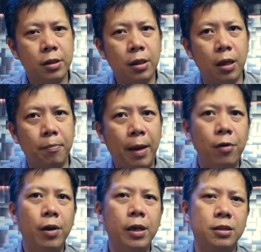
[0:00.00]
uh,
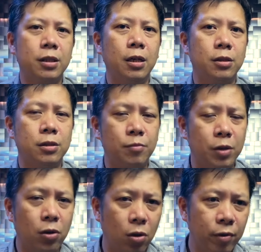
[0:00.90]
Panerai's got
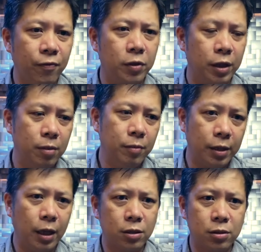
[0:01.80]
something going for them,
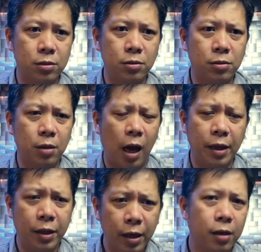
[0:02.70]
and that's, I
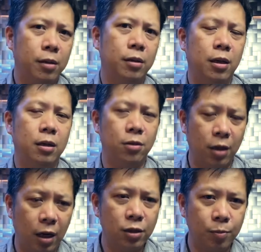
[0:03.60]
think, a
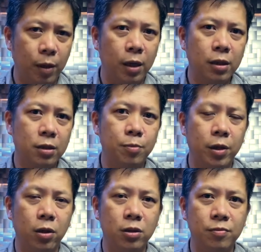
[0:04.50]
large part is
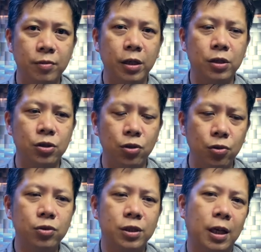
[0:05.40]
because of these
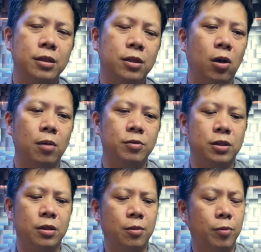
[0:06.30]
new sizing options
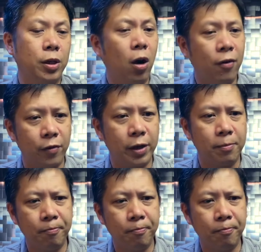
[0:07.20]
that they've been offering.